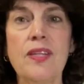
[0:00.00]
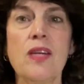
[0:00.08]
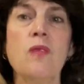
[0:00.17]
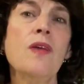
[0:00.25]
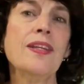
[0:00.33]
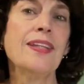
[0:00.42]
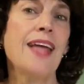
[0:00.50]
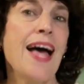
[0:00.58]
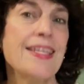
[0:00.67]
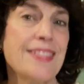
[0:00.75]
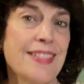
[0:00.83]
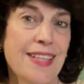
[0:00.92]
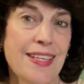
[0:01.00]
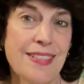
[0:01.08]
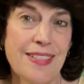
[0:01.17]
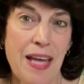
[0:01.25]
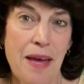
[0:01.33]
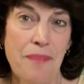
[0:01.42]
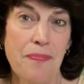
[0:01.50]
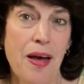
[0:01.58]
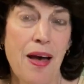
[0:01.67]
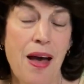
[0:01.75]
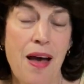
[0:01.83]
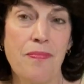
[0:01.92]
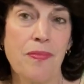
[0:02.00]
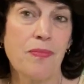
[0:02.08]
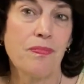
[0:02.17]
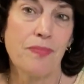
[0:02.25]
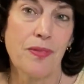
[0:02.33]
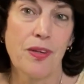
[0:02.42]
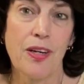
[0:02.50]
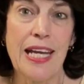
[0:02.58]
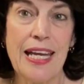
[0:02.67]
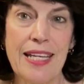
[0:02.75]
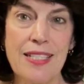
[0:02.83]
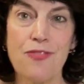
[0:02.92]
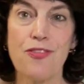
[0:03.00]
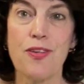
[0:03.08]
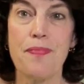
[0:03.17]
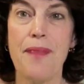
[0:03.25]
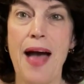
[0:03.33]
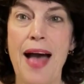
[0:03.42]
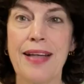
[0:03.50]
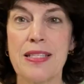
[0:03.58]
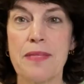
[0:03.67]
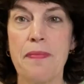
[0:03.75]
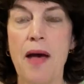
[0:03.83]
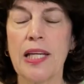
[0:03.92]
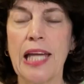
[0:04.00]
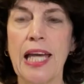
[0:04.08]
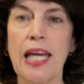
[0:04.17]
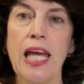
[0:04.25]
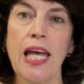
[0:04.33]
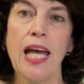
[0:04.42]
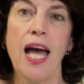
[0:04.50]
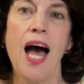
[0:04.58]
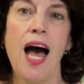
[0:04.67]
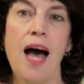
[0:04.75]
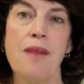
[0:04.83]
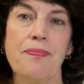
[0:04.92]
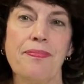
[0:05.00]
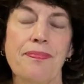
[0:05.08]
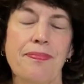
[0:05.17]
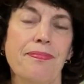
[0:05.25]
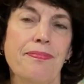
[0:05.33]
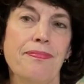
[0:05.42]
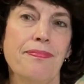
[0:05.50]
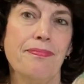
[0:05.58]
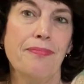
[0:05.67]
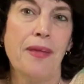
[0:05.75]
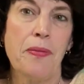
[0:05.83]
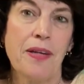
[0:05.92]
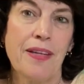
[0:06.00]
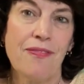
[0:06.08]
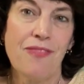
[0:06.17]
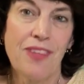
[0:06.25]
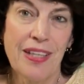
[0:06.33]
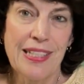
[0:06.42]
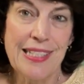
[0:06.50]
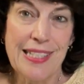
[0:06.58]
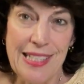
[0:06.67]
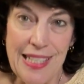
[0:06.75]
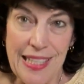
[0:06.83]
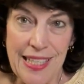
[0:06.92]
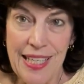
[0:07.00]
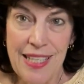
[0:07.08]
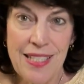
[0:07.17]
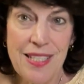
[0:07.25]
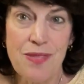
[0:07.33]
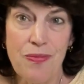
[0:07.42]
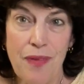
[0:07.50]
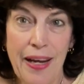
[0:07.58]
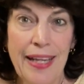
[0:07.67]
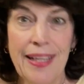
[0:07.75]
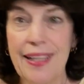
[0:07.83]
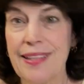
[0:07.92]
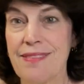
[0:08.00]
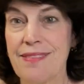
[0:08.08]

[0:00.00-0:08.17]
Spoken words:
One last tip or hint for backsmocking. People can feel it's tedious, right?